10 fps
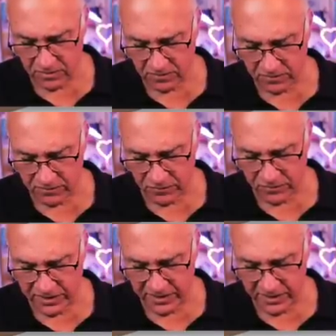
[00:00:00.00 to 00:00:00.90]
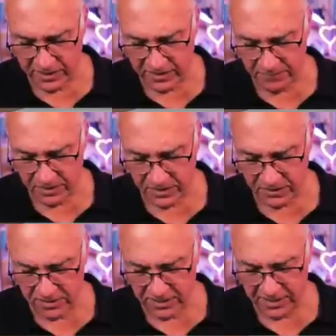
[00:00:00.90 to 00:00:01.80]
Enfoy. Um, uh,
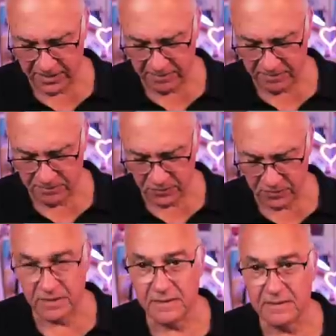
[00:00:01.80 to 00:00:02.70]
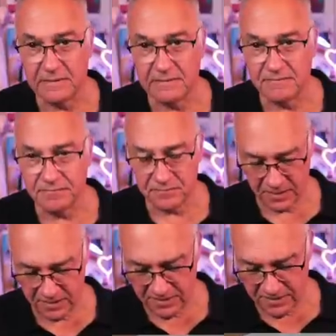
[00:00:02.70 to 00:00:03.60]
the um, en croûte.
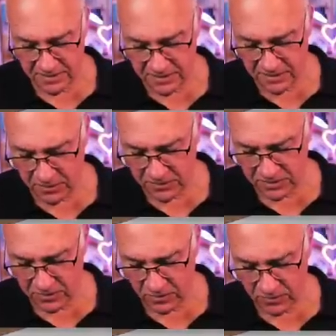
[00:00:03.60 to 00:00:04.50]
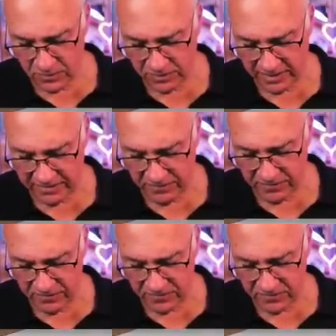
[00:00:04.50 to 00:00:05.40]
No, what's it called when you have
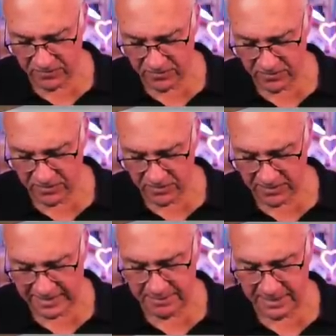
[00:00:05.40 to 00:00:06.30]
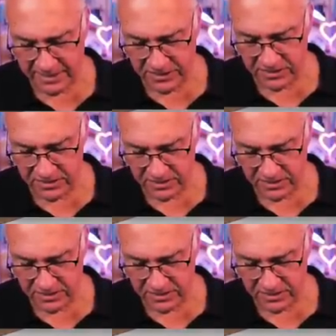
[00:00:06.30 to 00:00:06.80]
those laminations? Laminations.